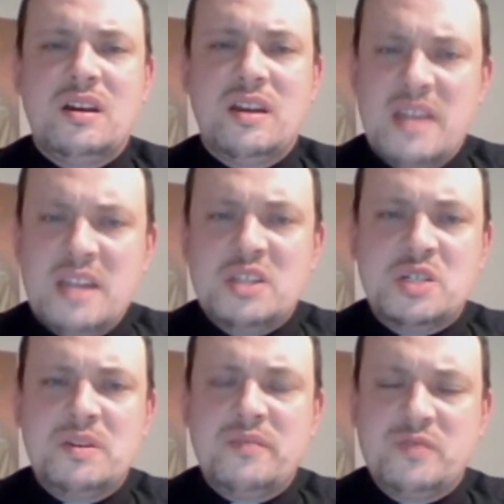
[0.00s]
an
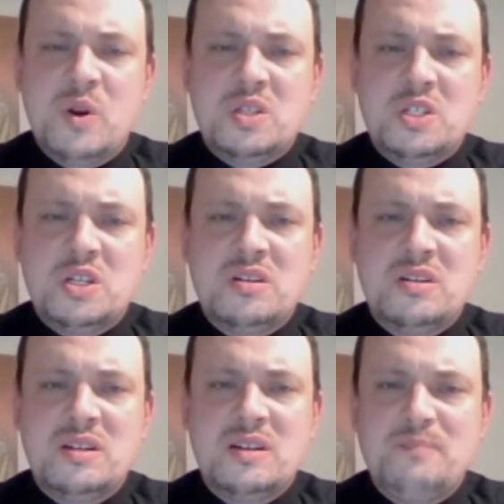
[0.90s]
instrument of torture,
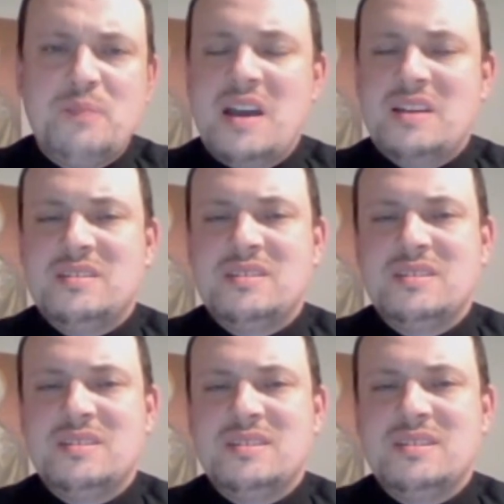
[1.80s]
but
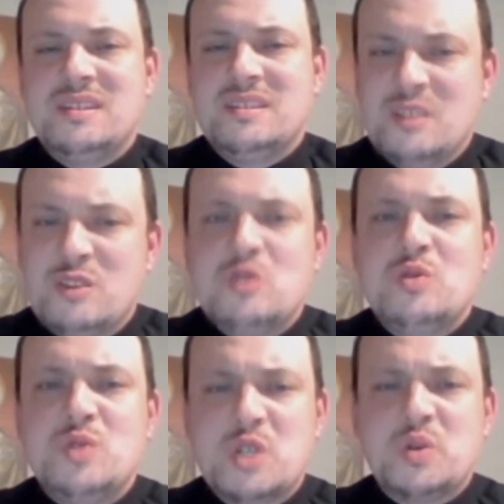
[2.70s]
the
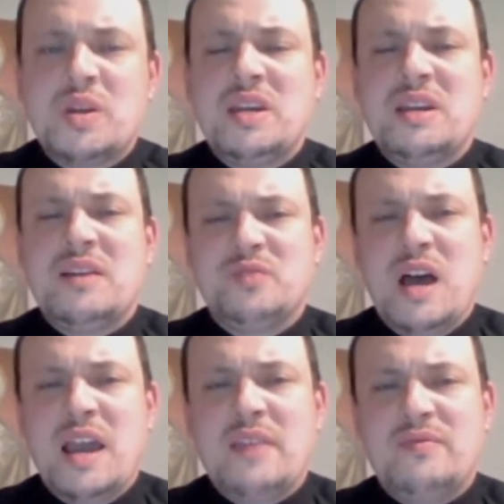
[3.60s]
new tree of
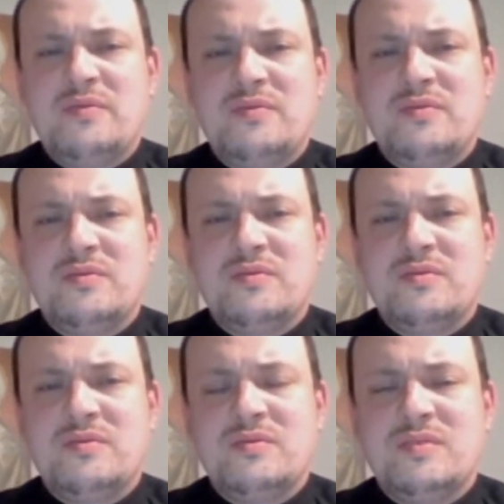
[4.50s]
life.
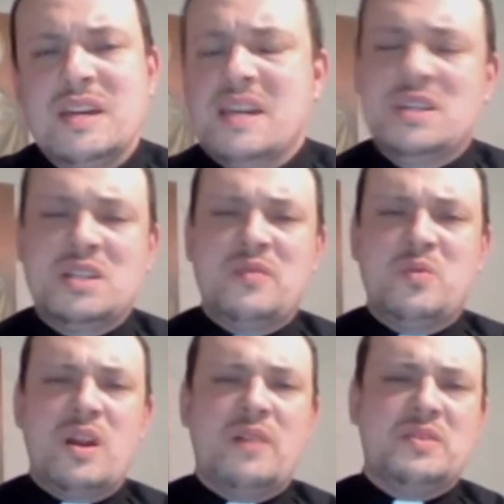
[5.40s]
Each and every
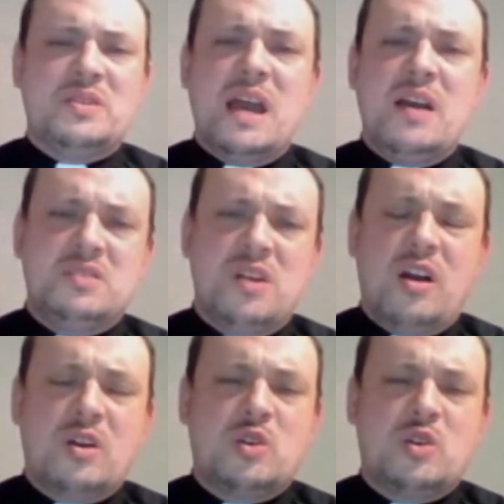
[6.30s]
one of us has our